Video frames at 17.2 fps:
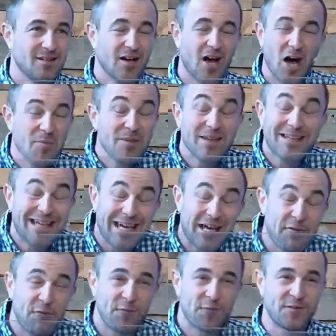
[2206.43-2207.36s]
I'm the
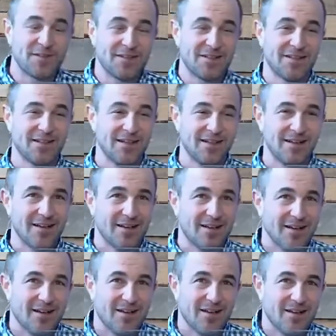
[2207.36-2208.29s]
gift.
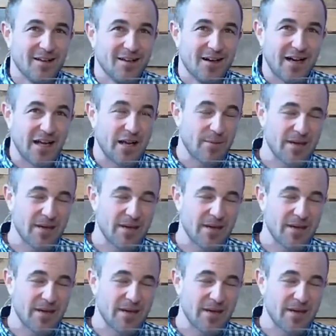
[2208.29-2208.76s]
And